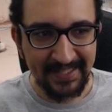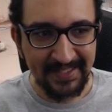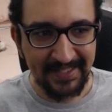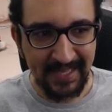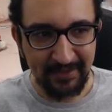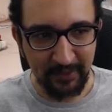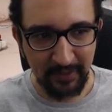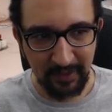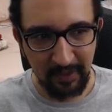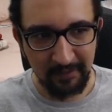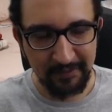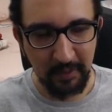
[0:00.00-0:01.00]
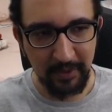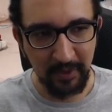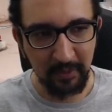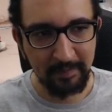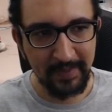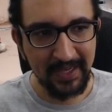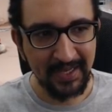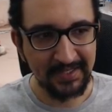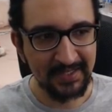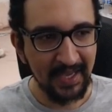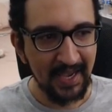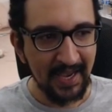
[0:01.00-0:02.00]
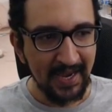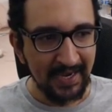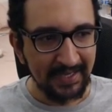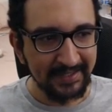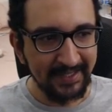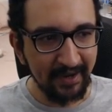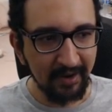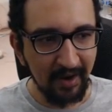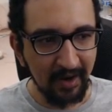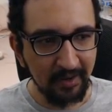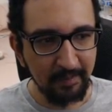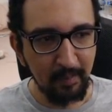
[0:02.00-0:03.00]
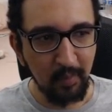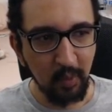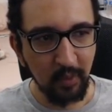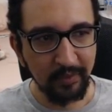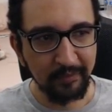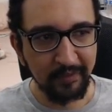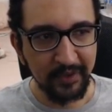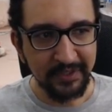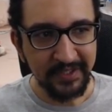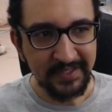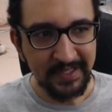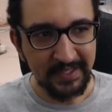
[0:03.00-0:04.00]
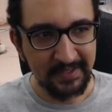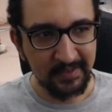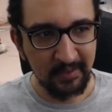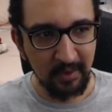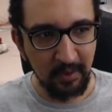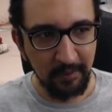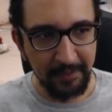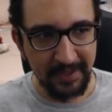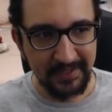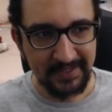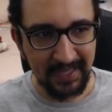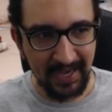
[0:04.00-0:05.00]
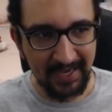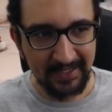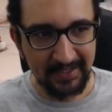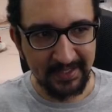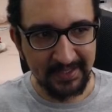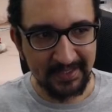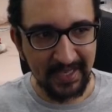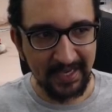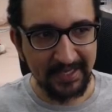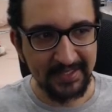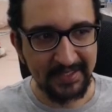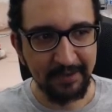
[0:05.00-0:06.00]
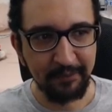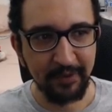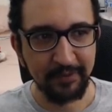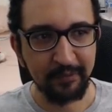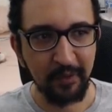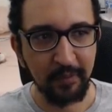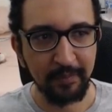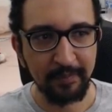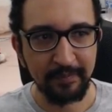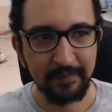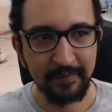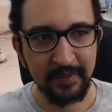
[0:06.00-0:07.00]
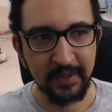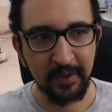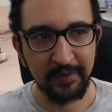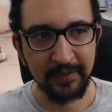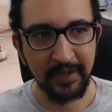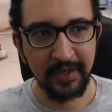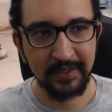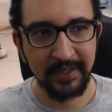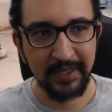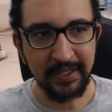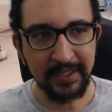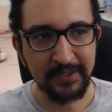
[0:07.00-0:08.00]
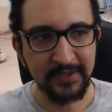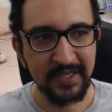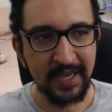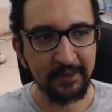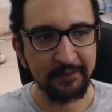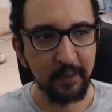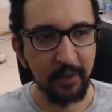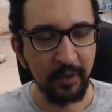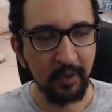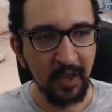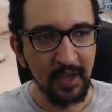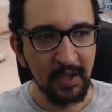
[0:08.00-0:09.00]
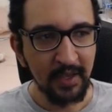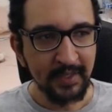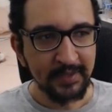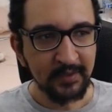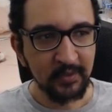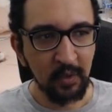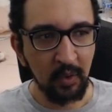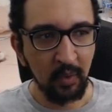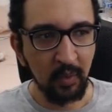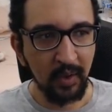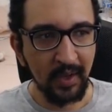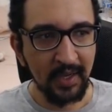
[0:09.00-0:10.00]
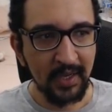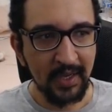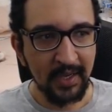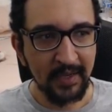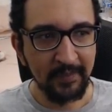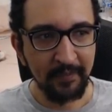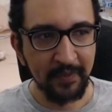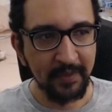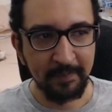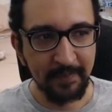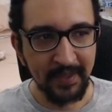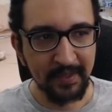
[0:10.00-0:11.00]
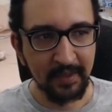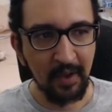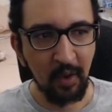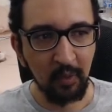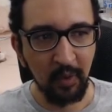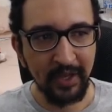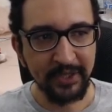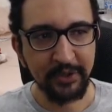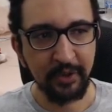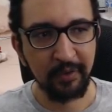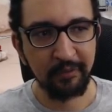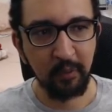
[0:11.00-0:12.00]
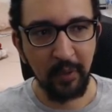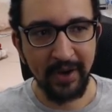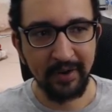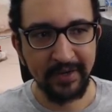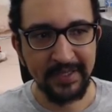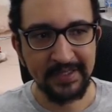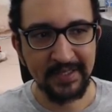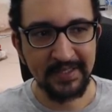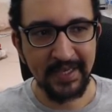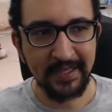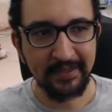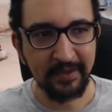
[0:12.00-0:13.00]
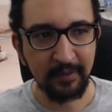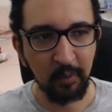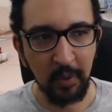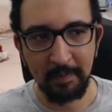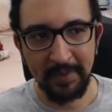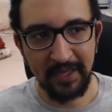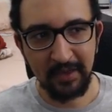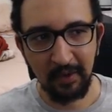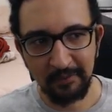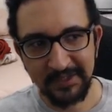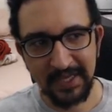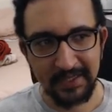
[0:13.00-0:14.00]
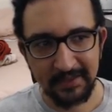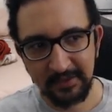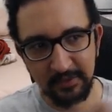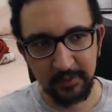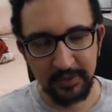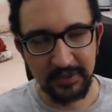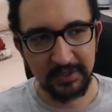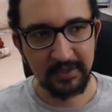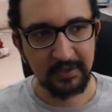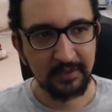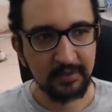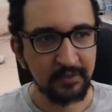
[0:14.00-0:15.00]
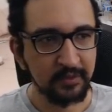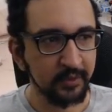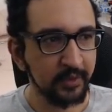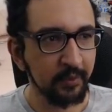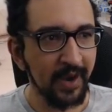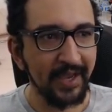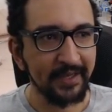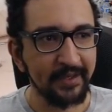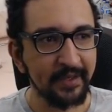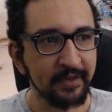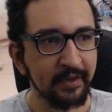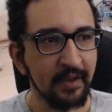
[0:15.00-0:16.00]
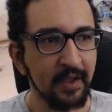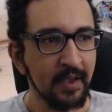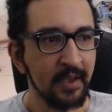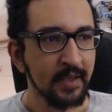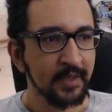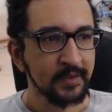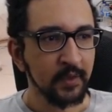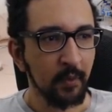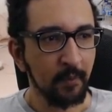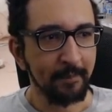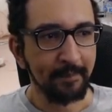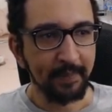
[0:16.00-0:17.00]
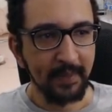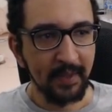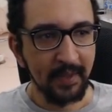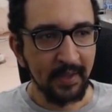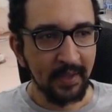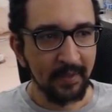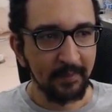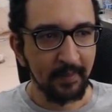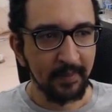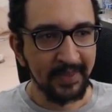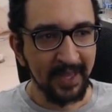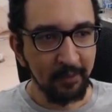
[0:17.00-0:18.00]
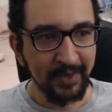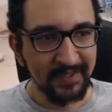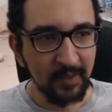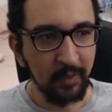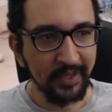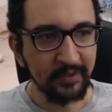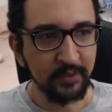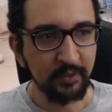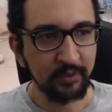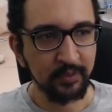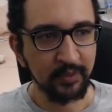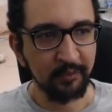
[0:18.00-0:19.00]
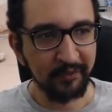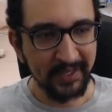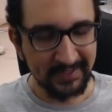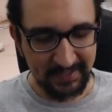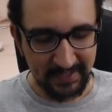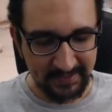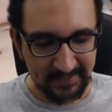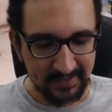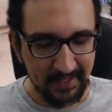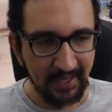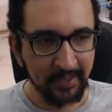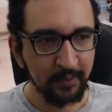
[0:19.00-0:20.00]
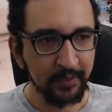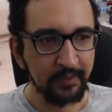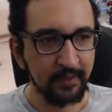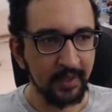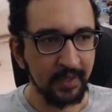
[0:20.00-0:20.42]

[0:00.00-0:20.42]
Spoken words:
center of the wheel, because there are more vertices on this side. This side is different from the inner side of the wheel. So the calculation of where is the center will be offset to the right here. So there is a way to fix this. I could,